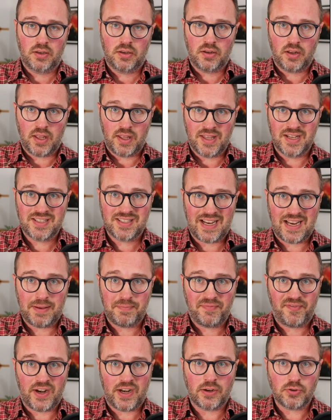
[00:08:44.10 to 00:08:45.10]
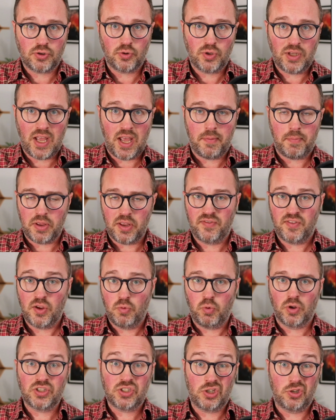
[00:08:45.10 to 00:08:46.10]
in the same financial year. But if you
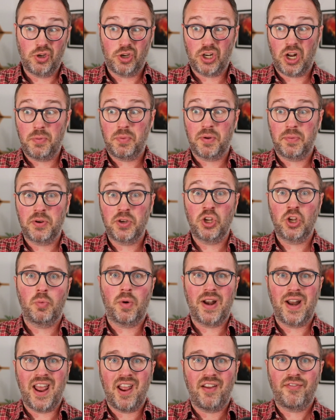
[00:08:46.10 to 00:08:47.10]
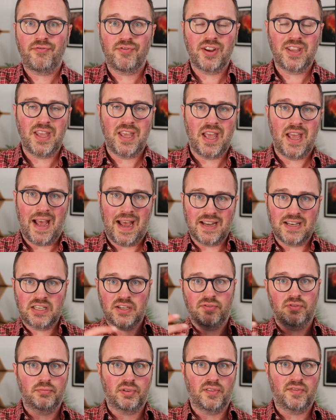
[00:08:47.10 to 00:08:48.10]
want to, you could open up a new one every year at
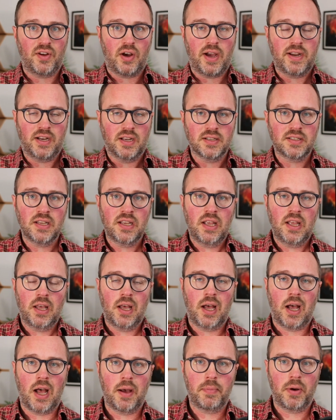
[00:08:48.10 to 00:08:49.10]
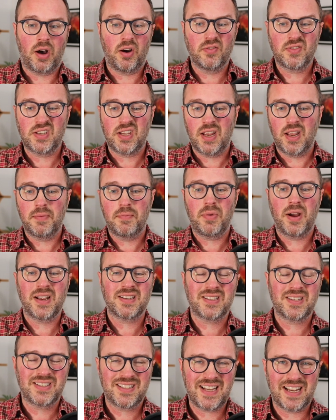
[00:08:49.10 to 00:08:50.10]
different providers. But obviously, it
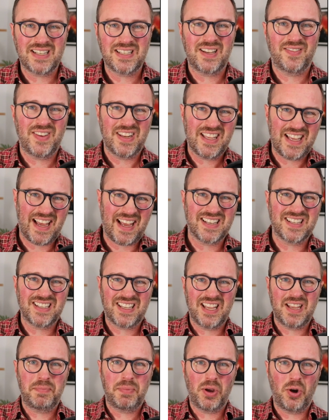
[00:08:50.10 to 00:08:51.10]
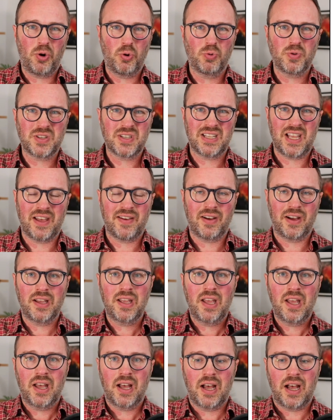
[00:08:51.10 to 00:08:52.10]
makes sense if you can to keep it all together.
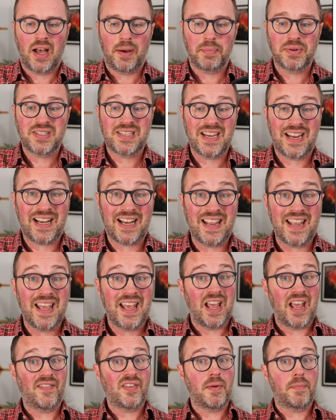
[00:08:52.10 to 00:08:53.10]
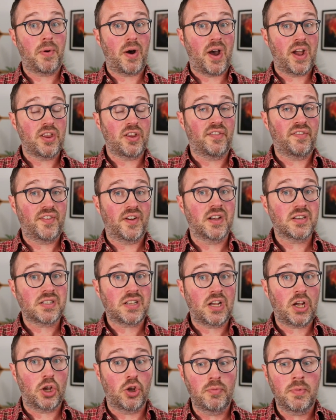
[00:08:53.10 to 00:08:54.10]
Particularly if you're buying your first
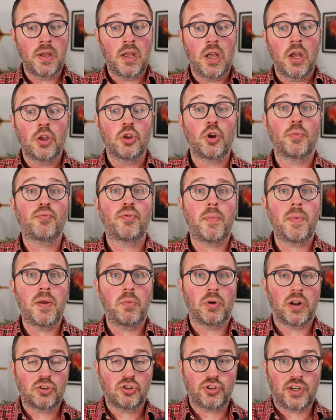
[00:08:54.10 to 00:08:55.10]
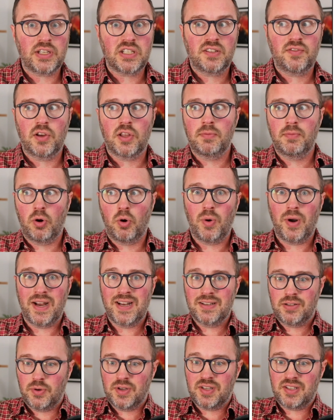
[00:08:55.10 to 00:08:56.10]
home, you'll probably want to transfer them all
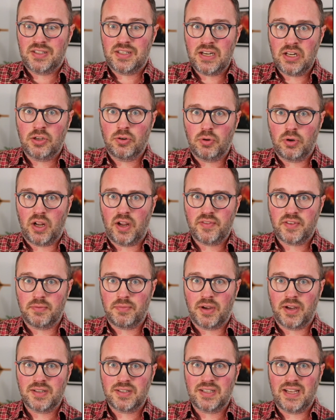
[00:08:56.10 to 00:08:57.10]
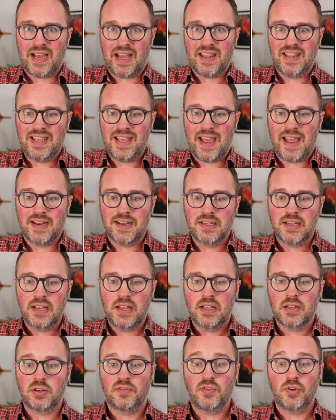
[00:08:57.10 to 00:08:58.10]
into a single lifetime ISA at the end.
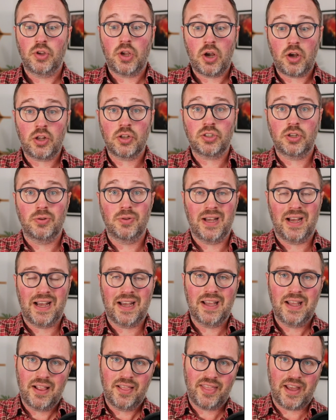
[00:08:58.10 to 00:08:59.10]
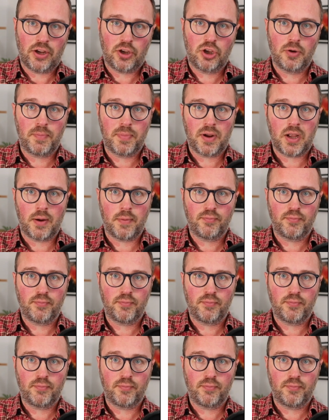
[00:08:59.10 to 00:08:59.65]
So if you can't do that, that could become